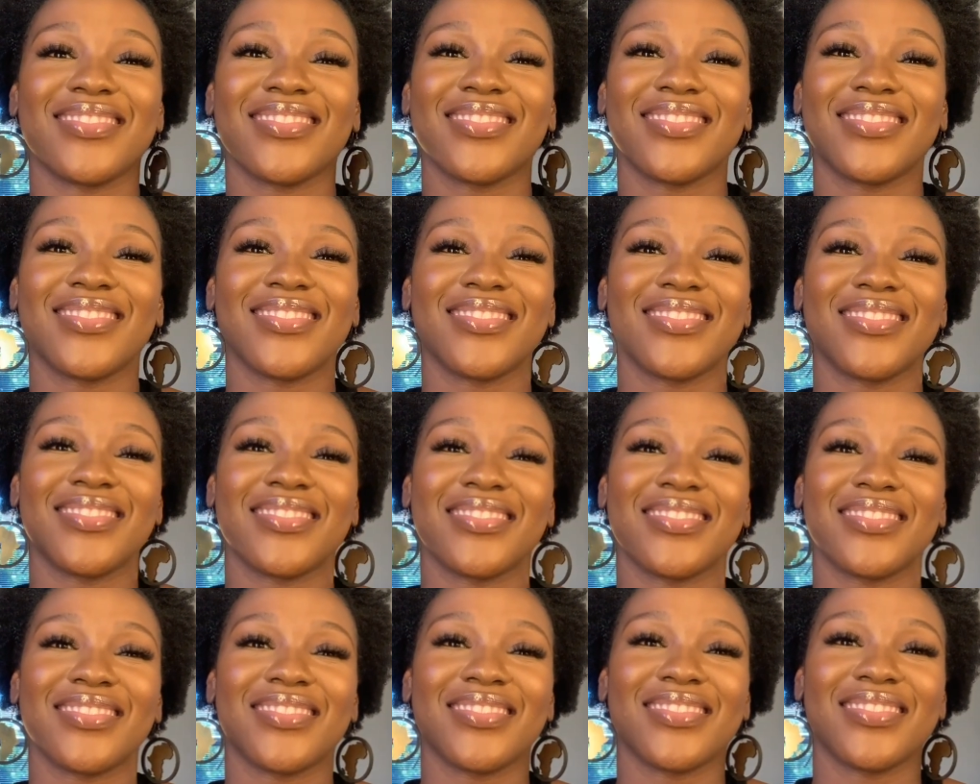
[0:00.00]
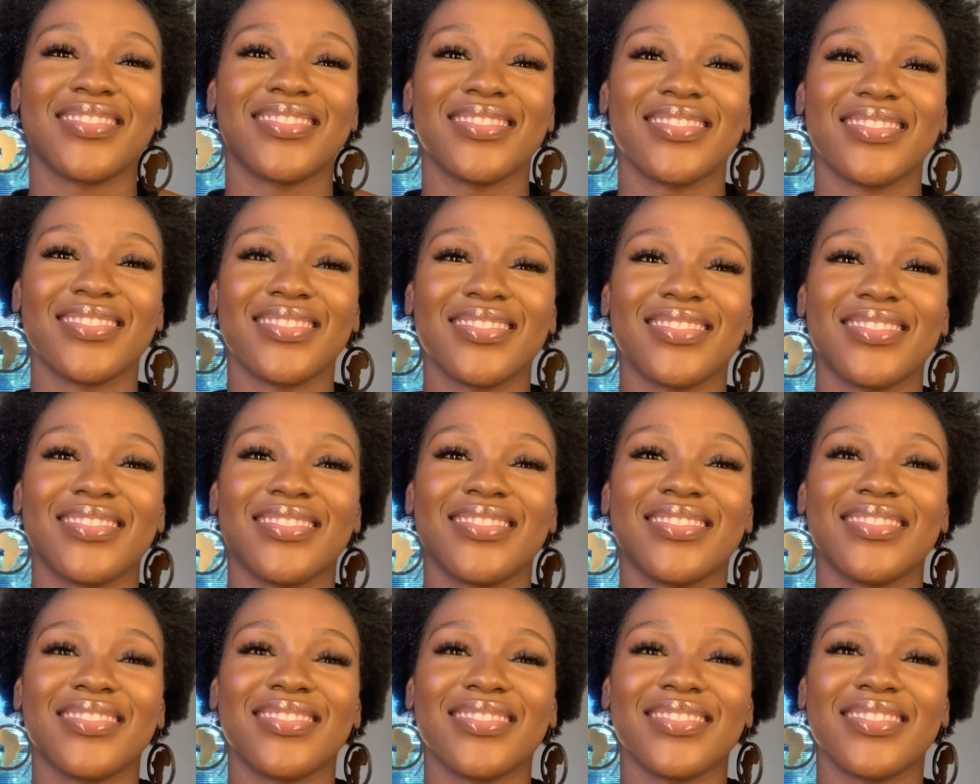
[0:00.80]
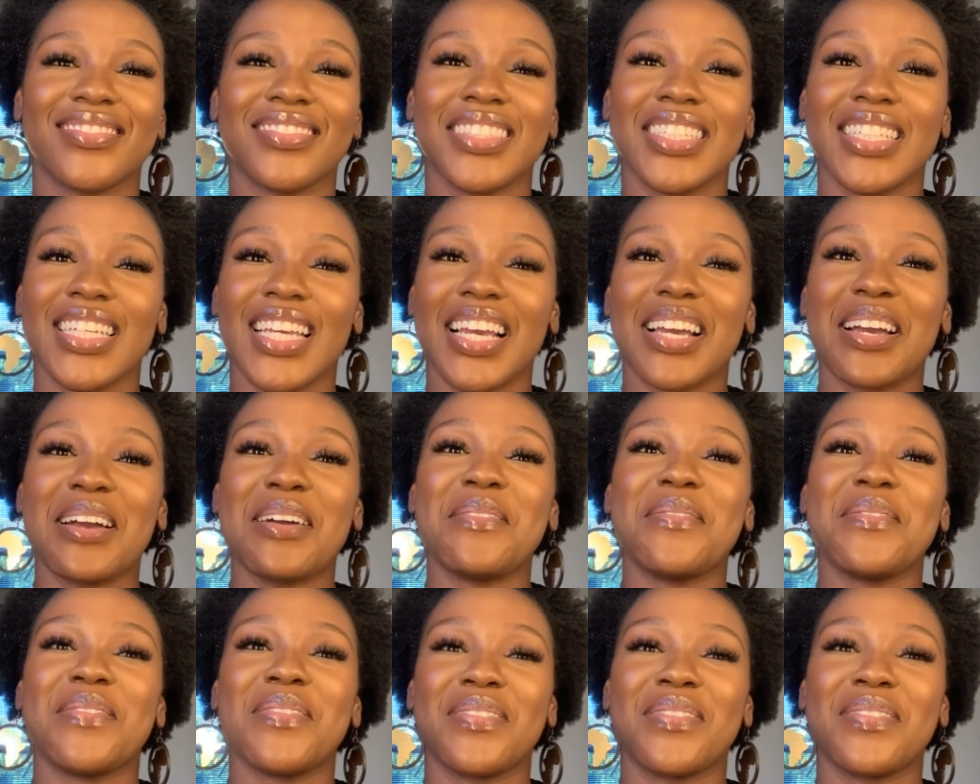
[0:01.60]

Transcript: which is organic, by the way.